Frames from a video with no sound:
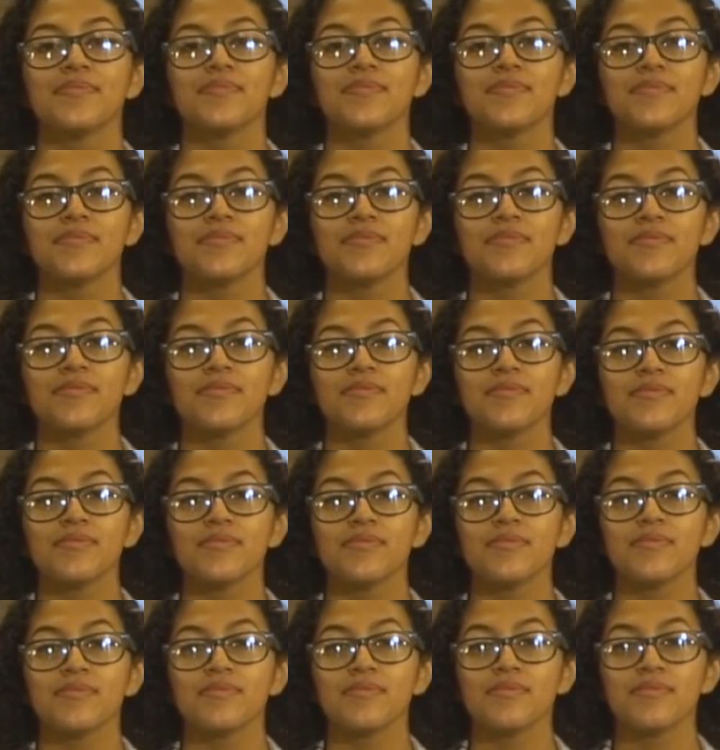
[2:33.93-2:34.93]

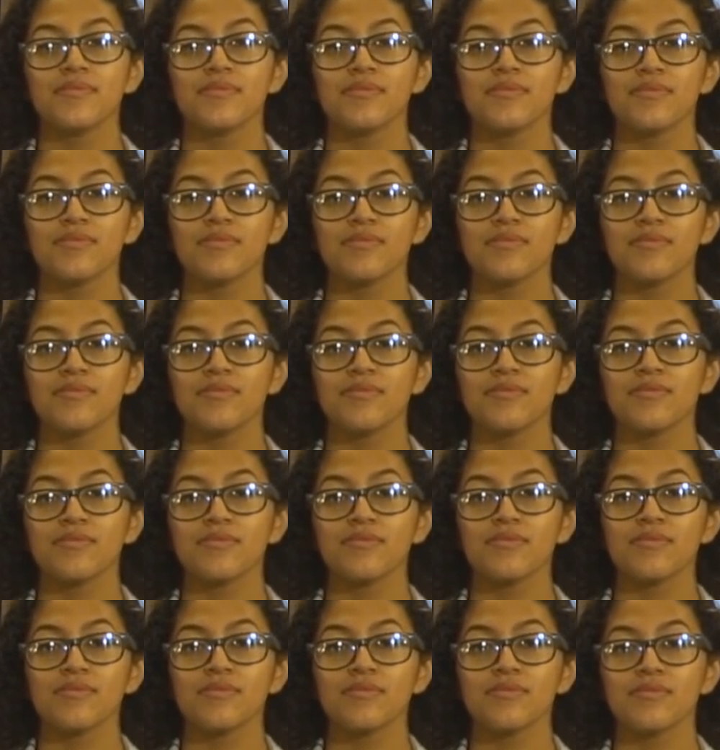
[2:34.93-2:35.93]

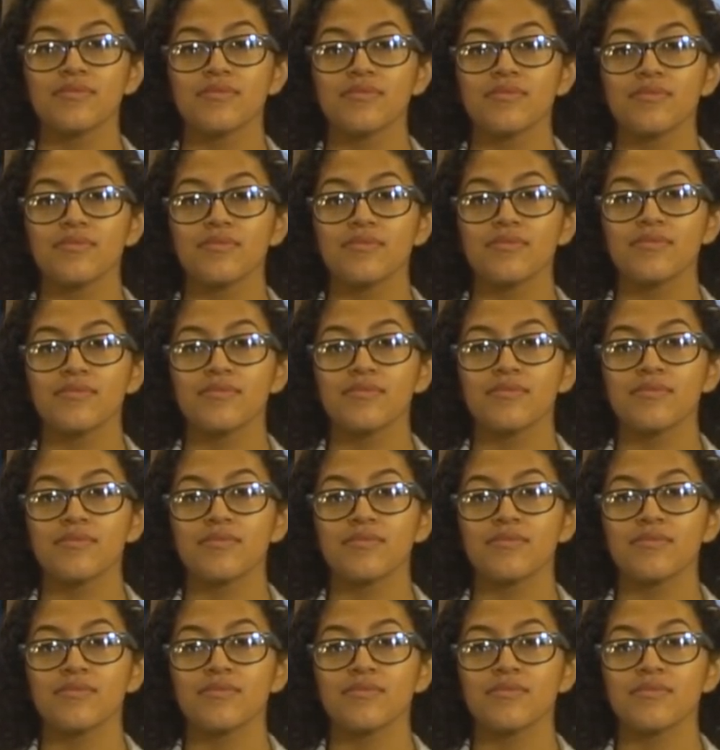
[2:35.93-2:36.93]

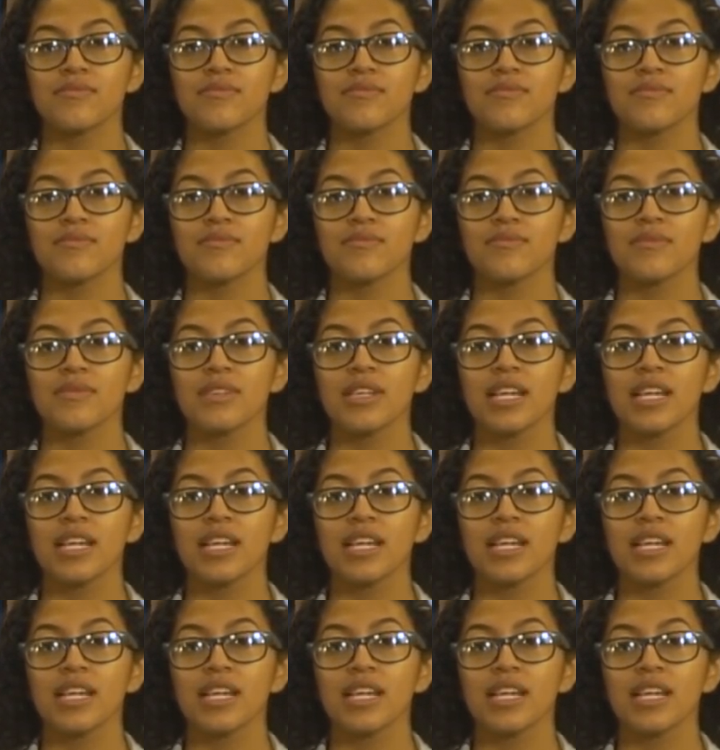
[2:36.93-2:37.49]
This person isn't speaking.